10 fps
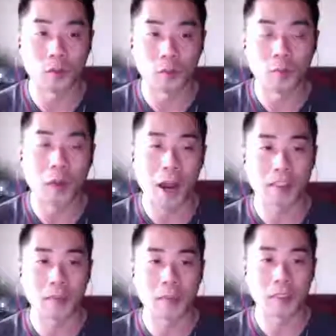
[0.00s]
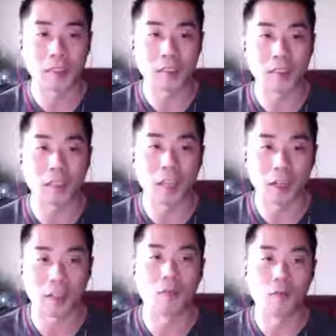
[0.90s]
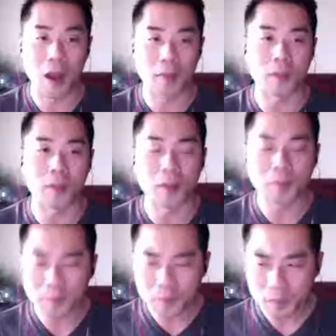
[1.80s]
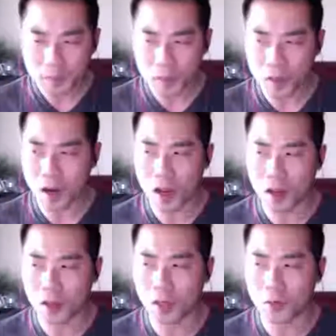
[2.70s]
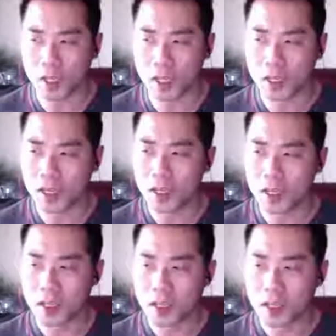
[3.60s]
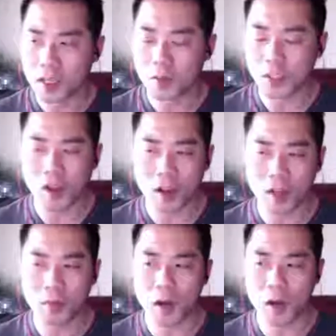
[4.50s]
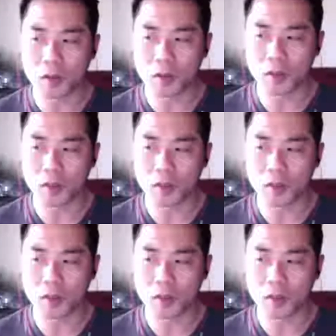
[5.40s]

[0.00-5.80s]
buy these businesses and kind of ramp them up. Can we talk about